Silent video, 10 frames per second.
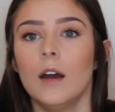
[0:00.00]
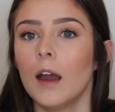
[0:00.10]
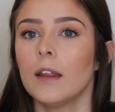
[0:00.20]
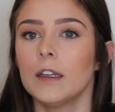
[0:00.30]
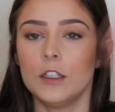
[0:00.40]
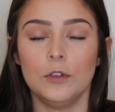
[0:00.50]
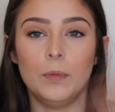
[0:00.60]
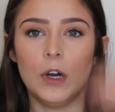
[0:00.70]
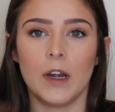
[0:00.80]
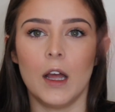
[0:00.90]
I like to
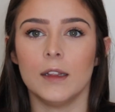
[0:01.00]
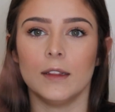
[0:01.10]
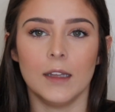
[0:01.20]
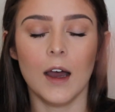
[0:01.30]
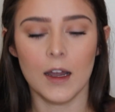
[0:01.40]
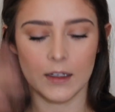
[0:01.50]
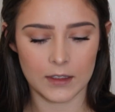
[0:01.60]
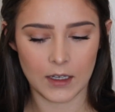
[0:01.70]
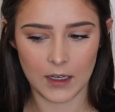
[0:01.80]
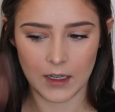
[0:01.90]
put a
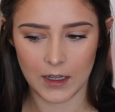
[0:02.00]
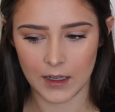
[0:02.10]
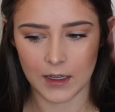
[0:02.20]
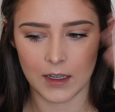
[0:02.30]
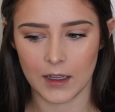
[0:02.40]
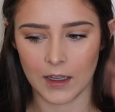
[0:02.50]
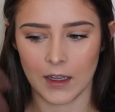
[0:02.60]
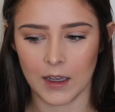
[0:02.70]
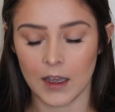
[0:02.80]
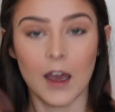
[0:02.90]
lot
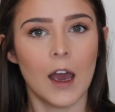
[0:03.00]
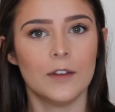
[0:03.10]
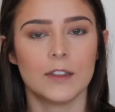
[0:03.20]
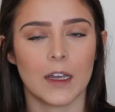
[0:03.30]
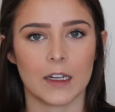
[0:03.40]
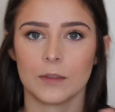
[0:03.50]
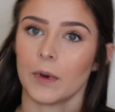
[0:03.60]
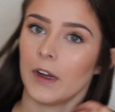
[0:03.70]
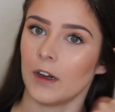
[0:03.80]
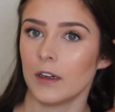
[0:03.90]
of setting
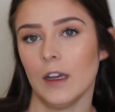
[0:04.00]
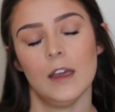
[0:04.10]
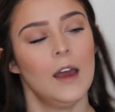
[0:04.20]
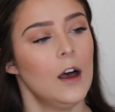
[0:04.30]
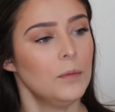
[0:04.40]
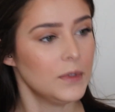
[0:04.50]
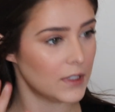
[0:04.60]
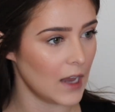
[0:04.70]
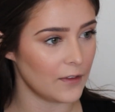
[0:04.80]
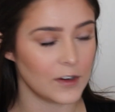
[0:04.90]
spray on. It
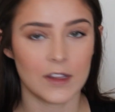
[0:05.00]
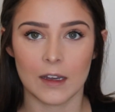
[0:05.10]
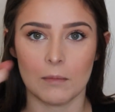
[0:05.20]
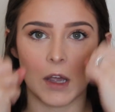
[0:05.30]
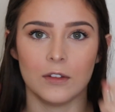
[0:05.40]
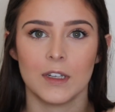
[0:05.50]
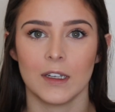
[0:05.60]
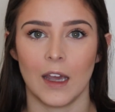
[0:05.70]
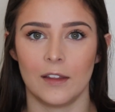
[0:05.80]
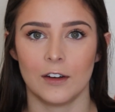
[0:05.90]
helps everything melt
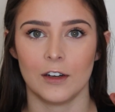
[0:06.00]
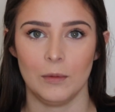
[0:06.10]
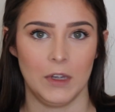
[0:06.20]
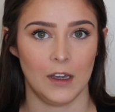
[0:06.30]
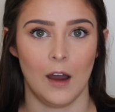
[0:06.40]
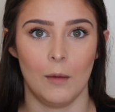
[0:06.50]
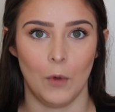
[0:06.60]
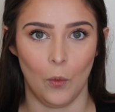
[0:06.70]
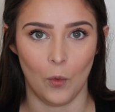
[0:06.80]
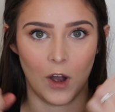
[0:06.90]
together and become
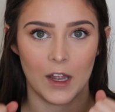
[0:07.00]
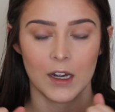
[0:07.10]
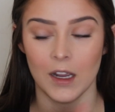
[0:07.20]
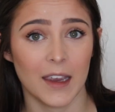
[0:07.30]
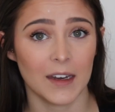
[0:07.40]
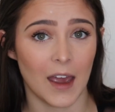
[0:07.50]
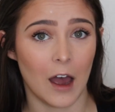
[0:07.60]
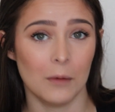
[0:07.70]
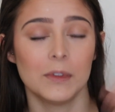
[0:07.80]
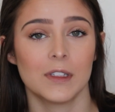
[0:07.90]
one, and it
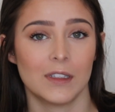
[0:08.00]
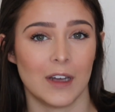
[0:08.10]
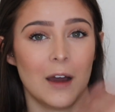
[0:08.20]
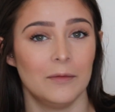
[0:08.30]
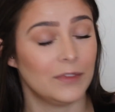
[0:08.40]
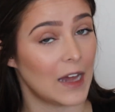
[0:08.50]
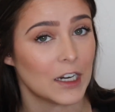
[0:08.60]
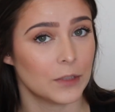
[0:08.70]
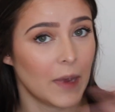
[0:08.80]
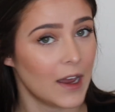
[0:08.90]
helps stop
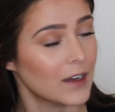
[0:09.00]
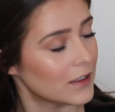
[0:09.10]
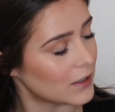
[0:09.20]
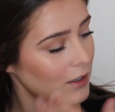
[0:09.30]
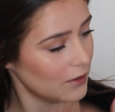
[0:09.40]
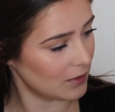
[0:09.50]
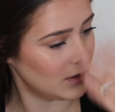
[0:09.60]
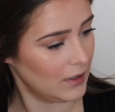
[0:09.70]
flashback, so